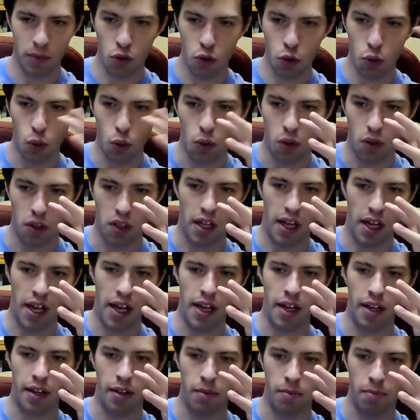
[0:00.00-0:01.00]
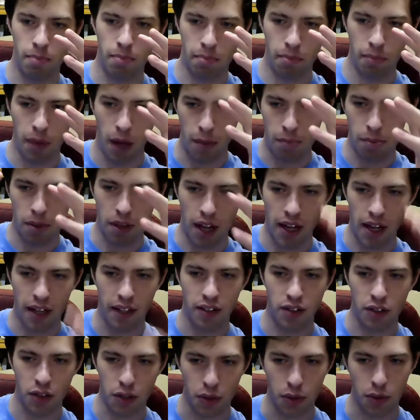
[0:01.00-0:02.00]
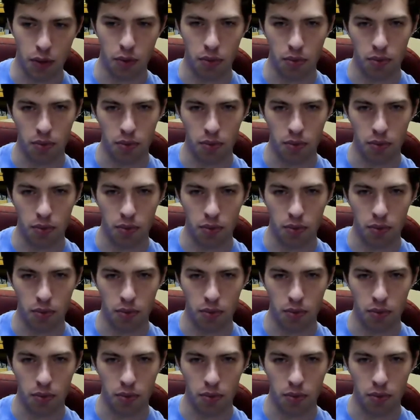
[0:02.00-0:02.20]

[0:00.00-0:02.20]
duel and apply it to.